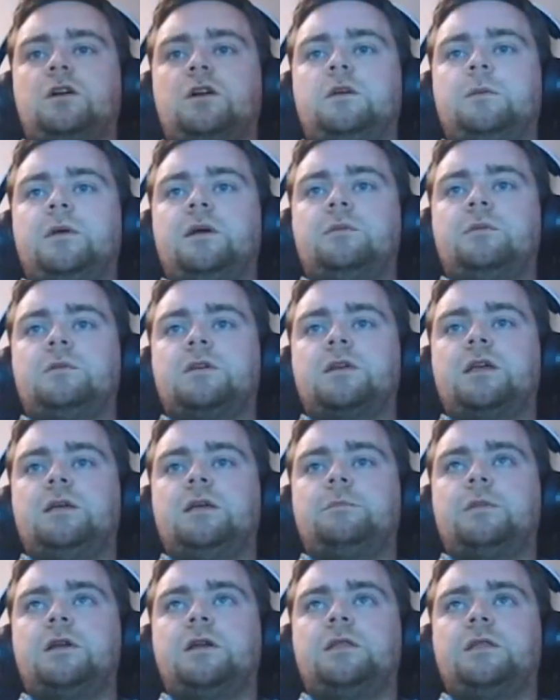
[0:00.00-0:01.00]
be able to
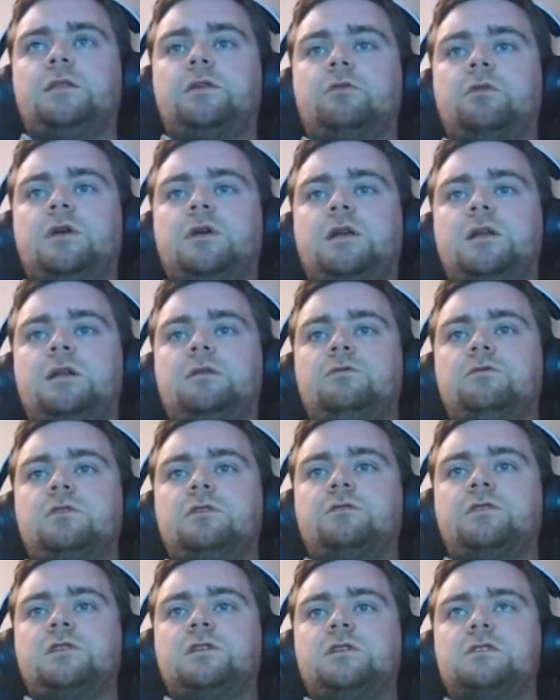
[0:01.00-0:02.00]
keep it on the green, even
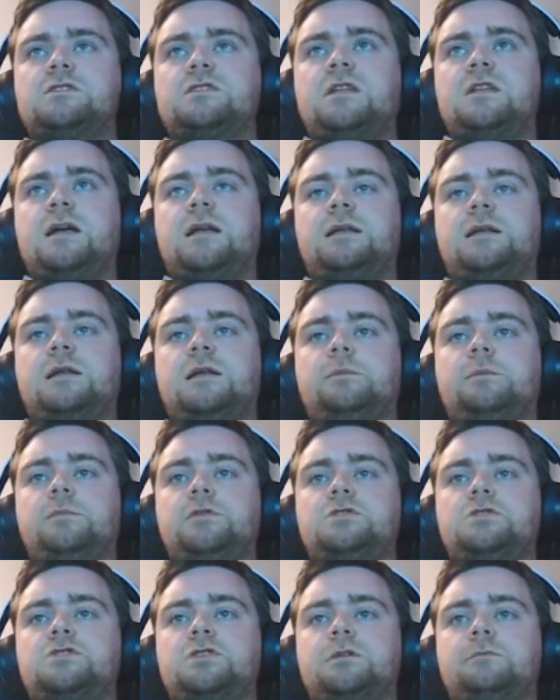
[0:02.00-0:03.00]
if it does land on it,
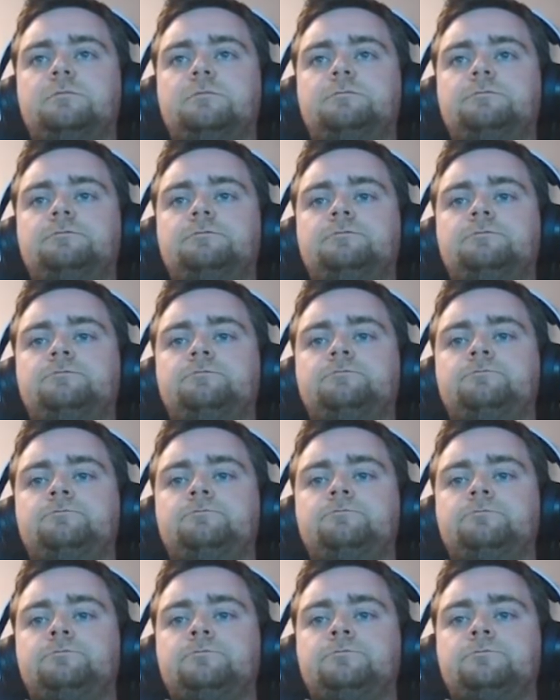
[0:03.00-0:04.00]
but sure.
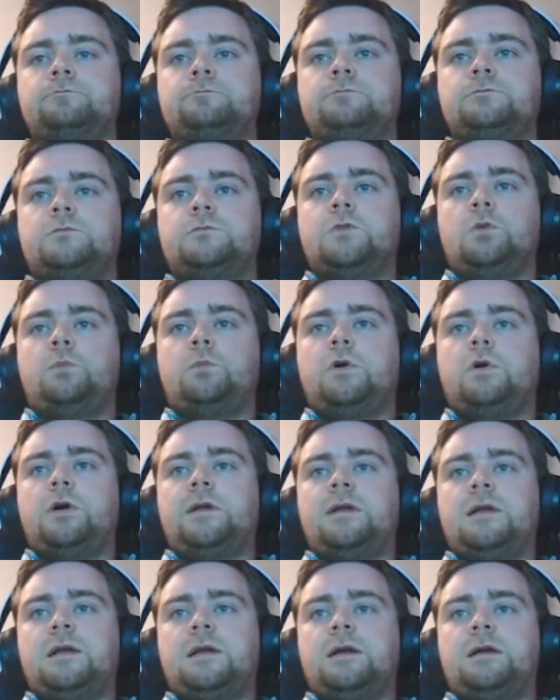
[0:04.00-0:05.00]
No point
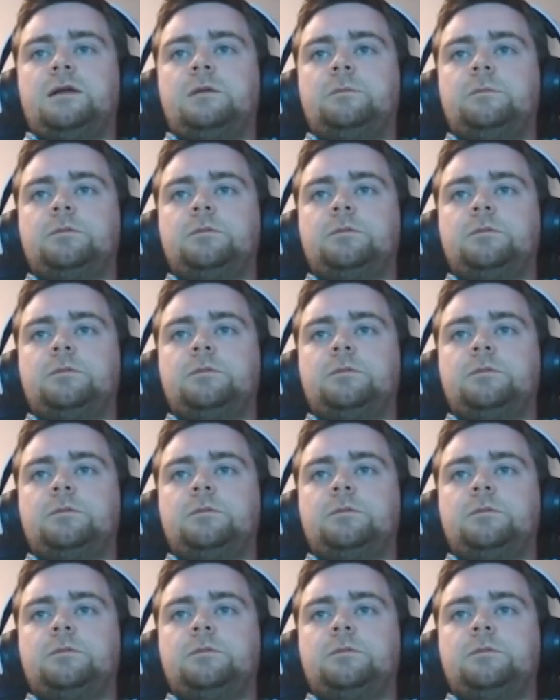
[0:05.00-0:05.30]
in laying up.